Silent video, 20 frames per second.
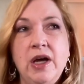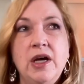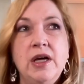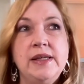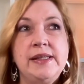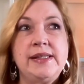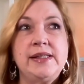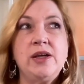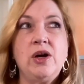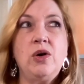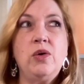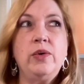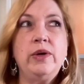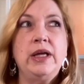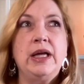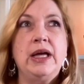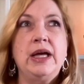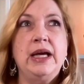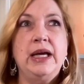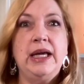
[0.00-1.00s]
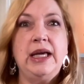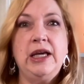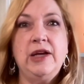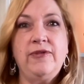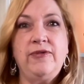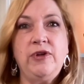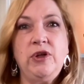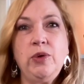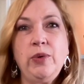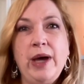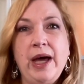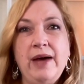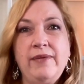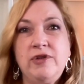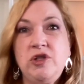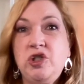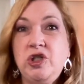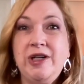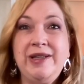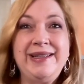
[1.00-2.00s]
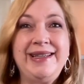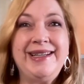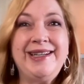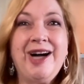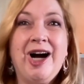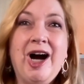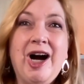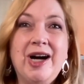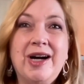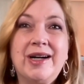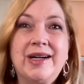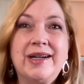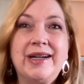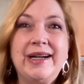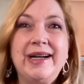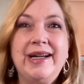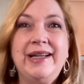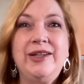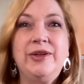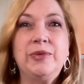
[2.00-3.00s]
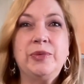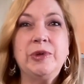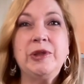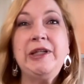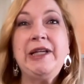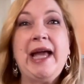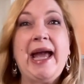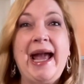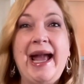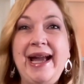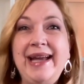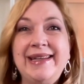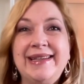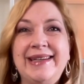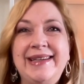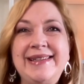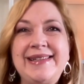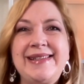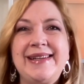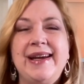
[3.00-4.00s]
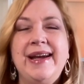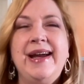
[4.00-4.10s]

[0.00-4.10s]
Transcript: So if you have a junky car and you really hate it,